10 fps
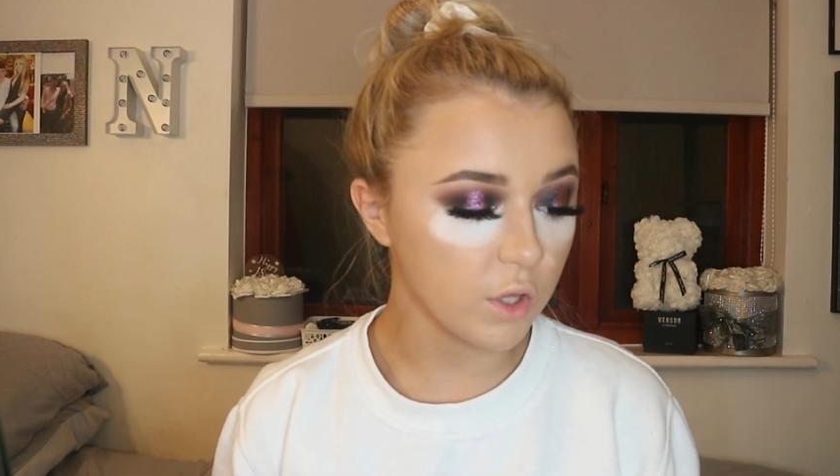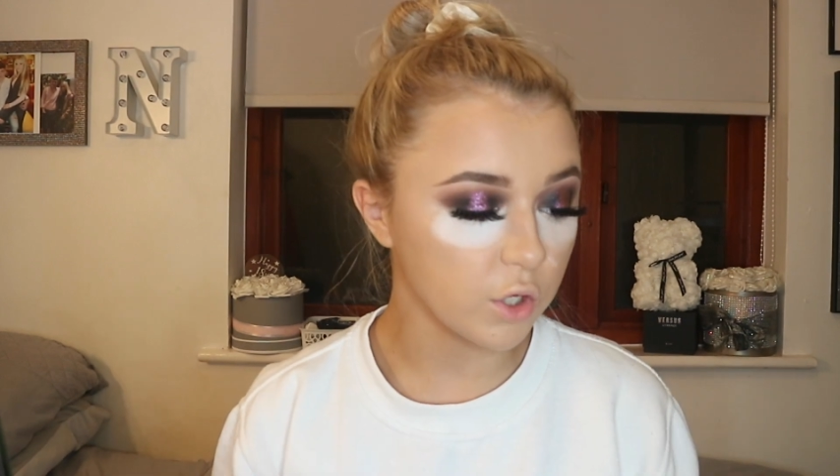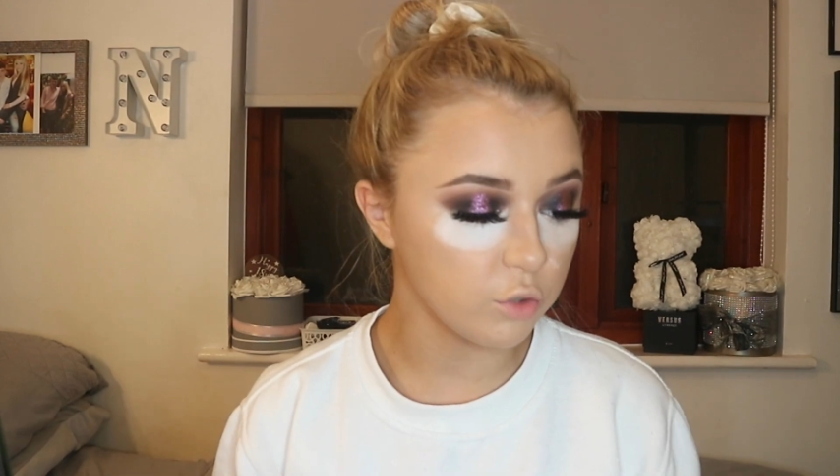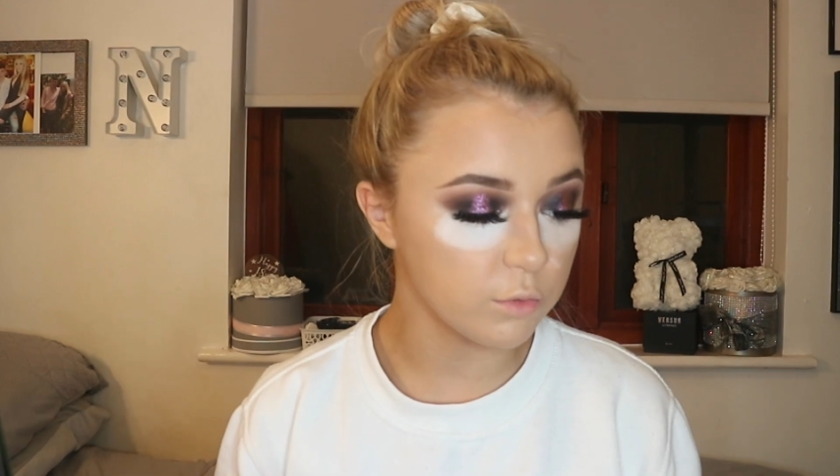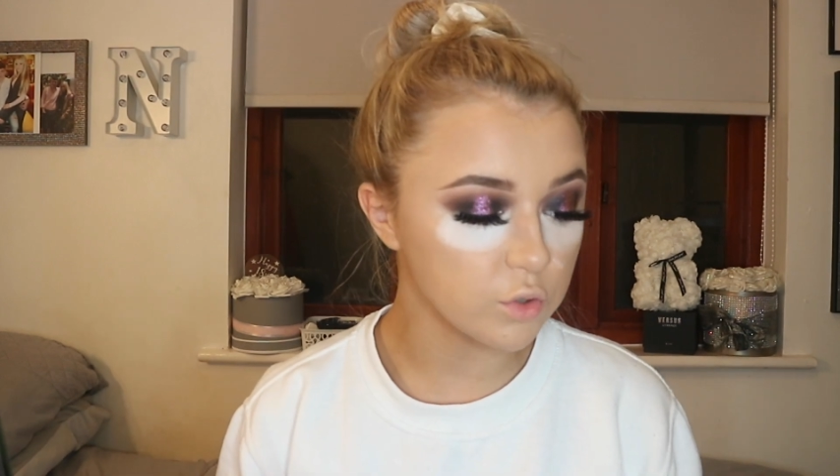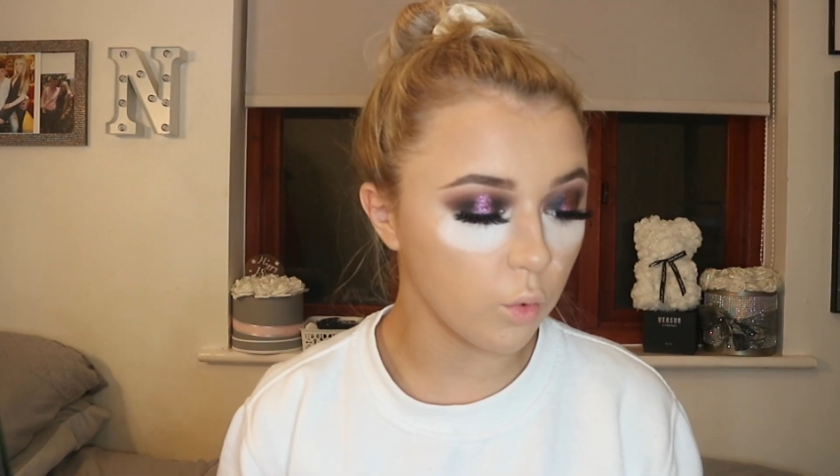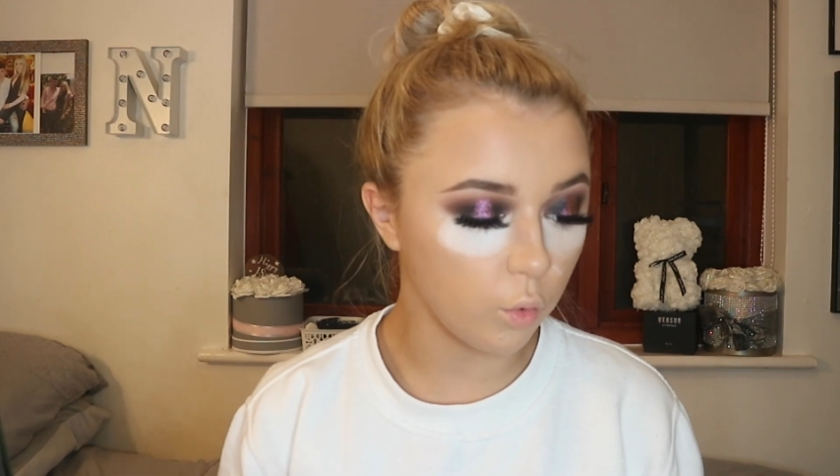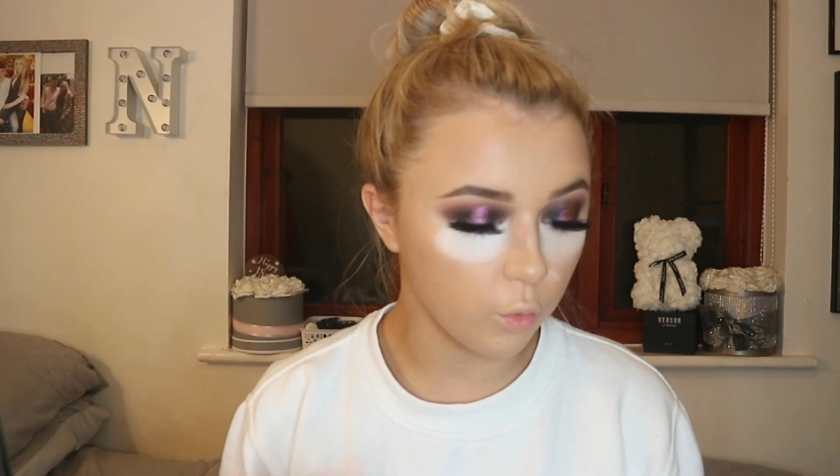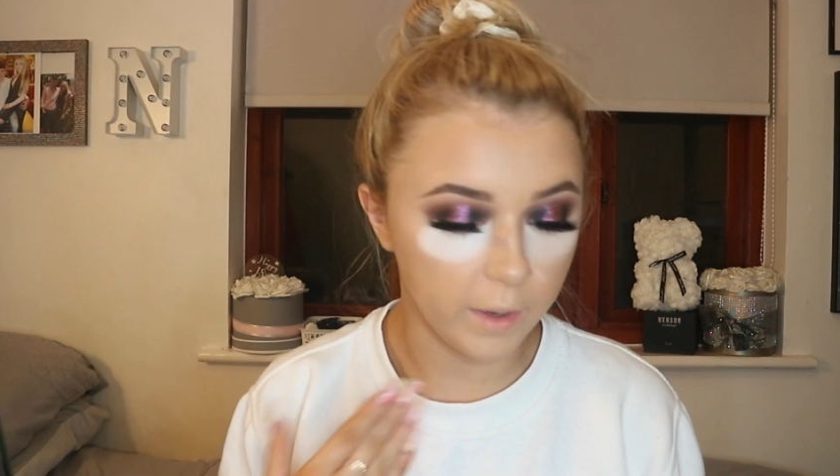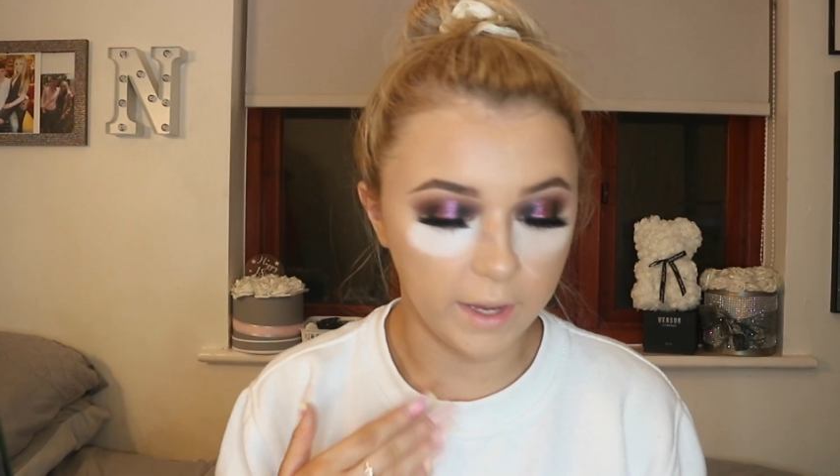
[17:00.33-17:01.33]
you must
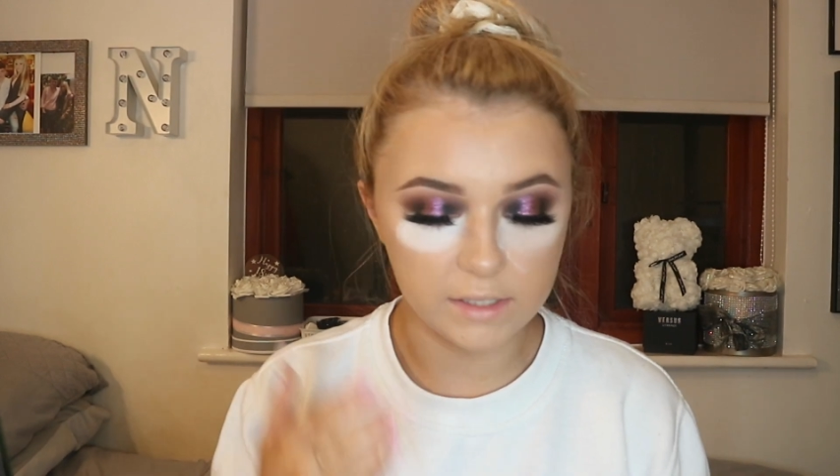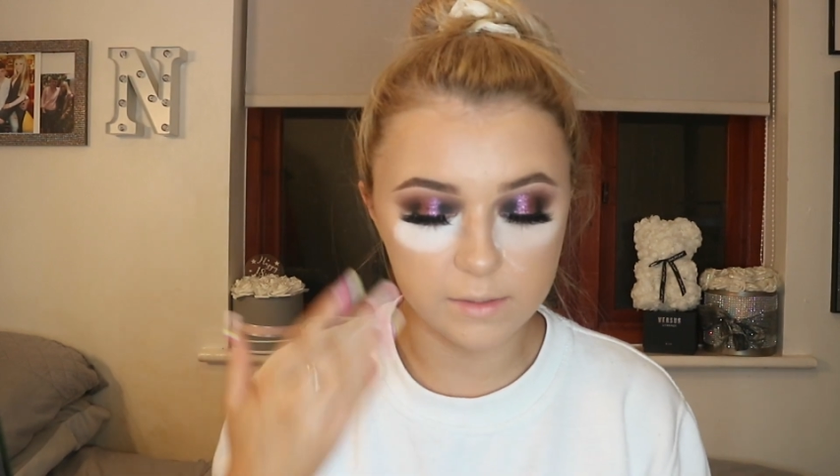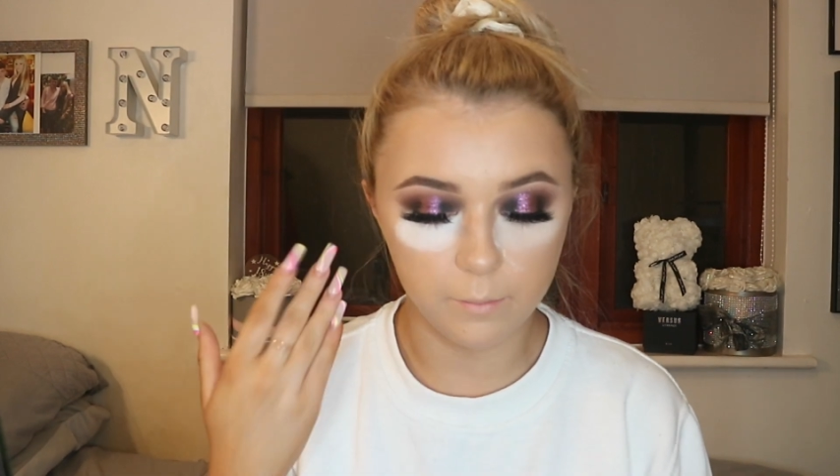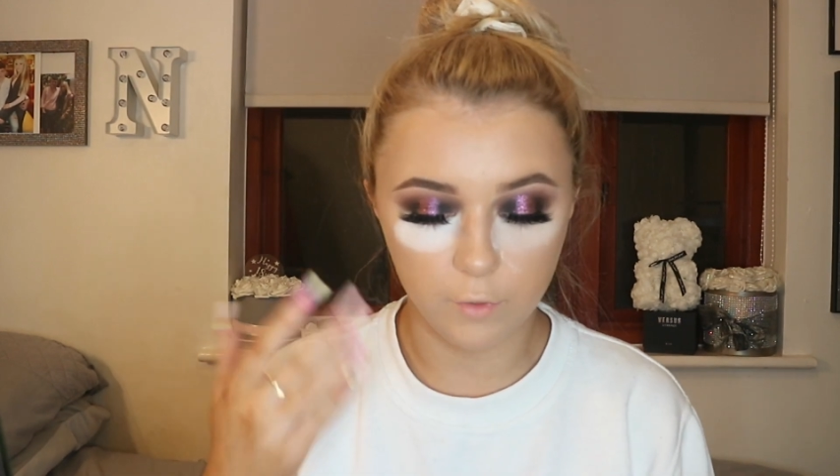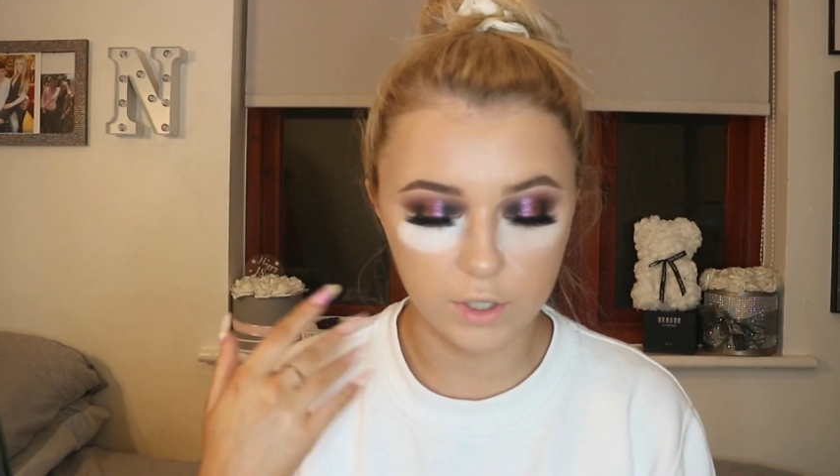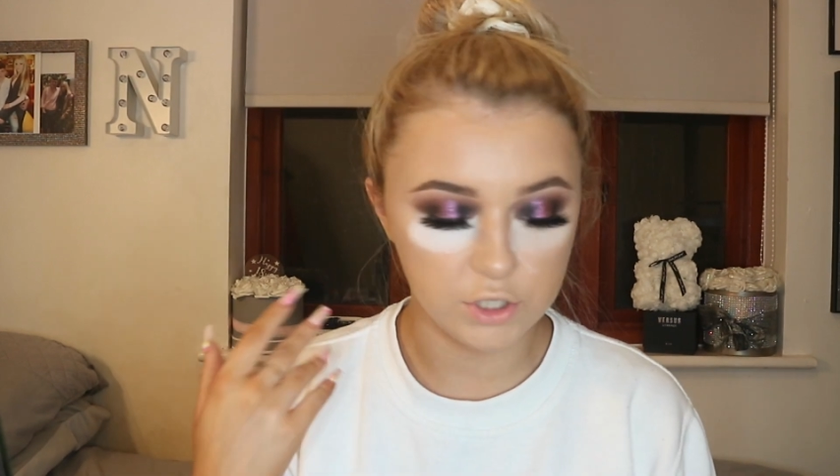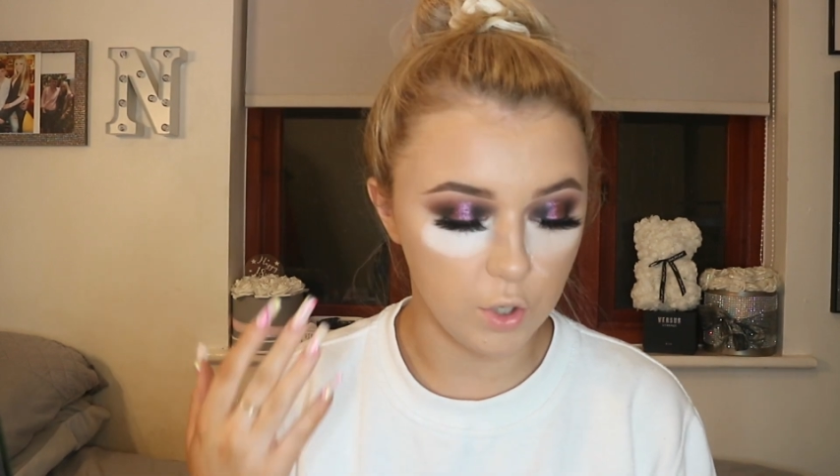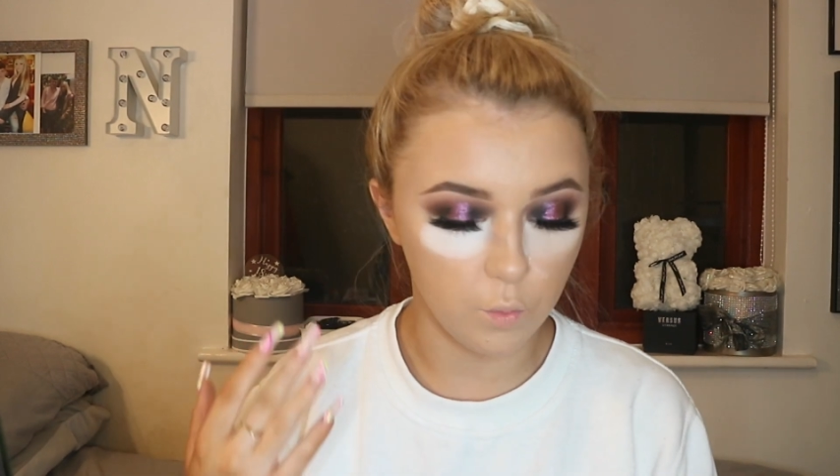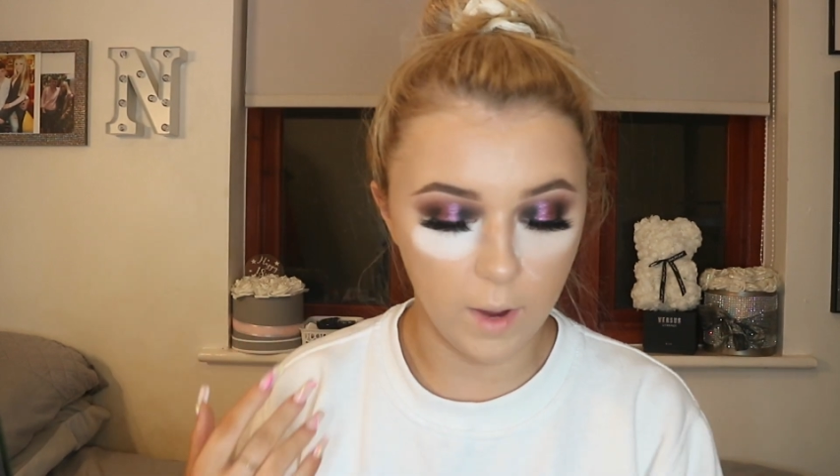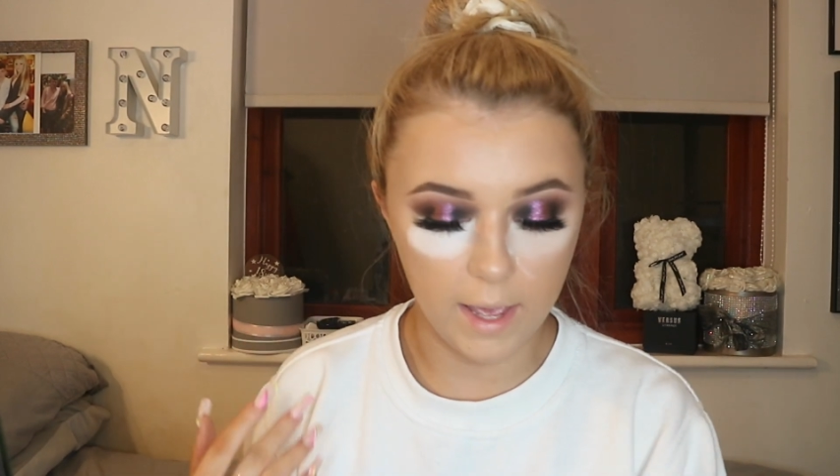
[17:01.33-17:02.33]
always brush
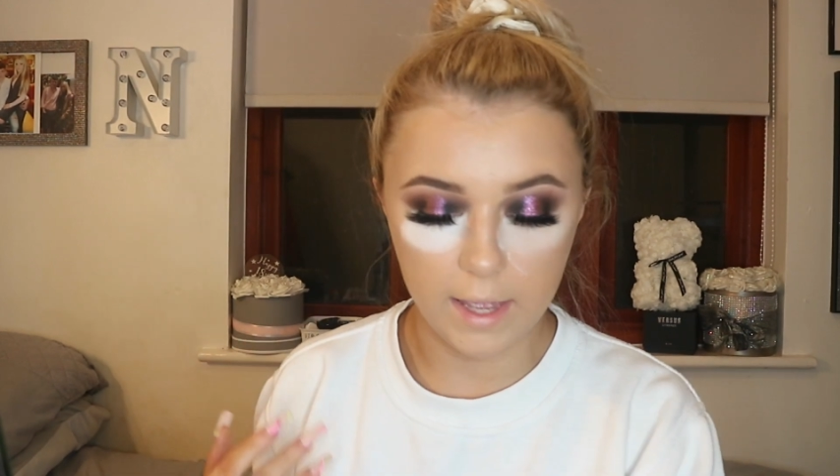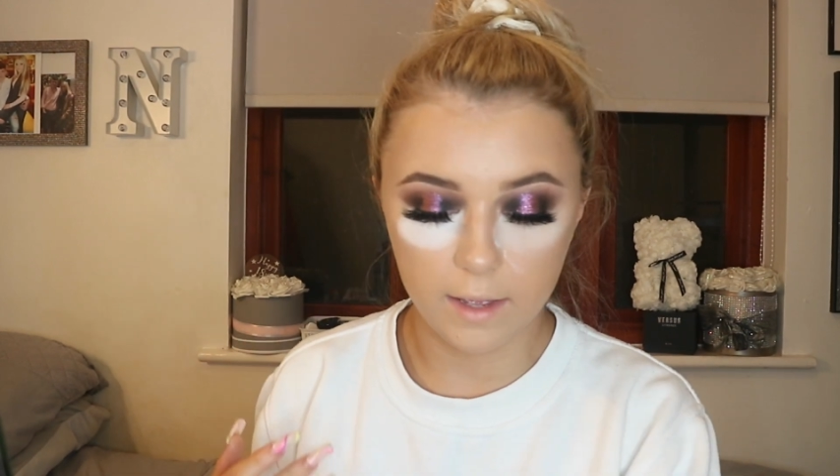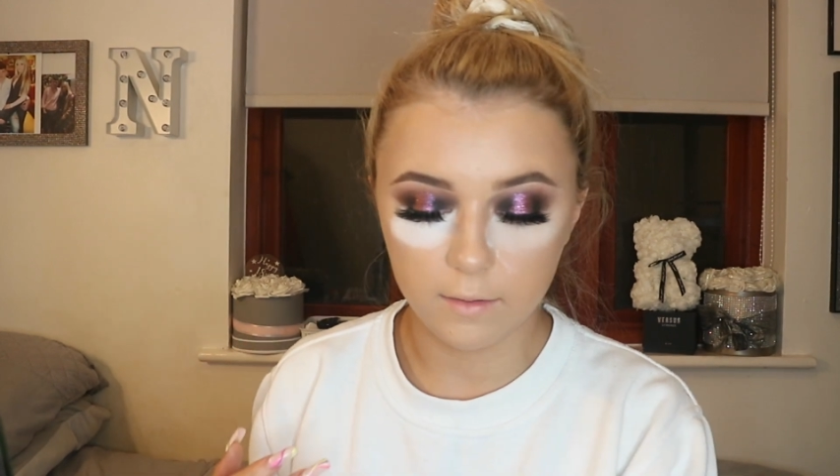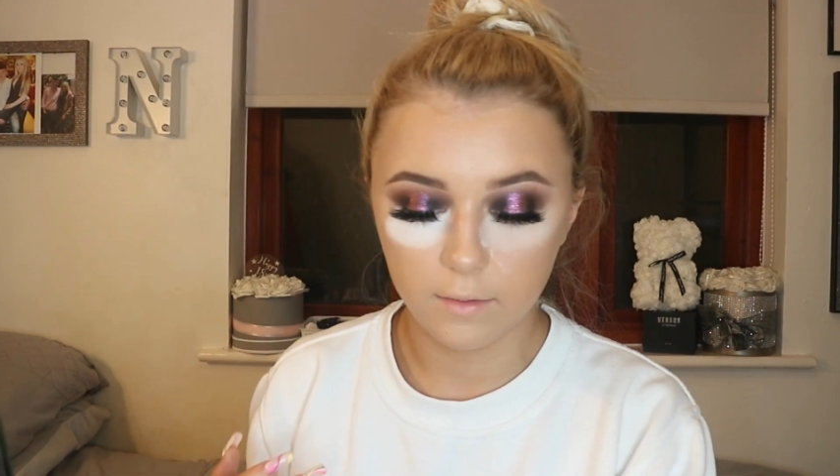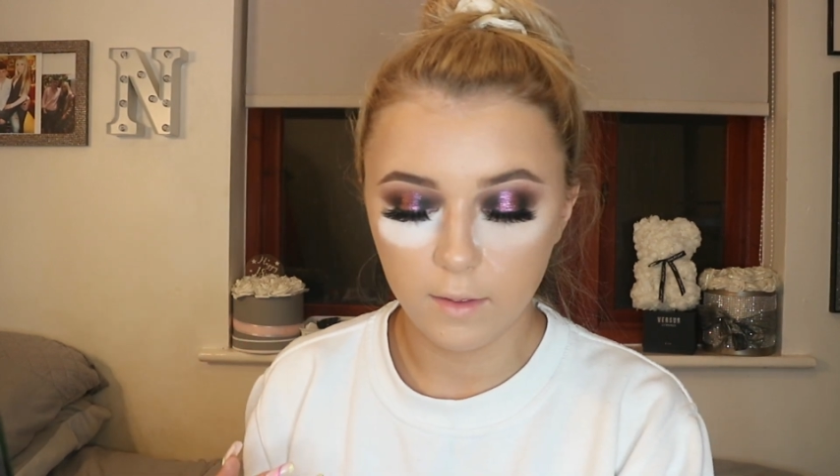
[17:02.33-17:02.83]
away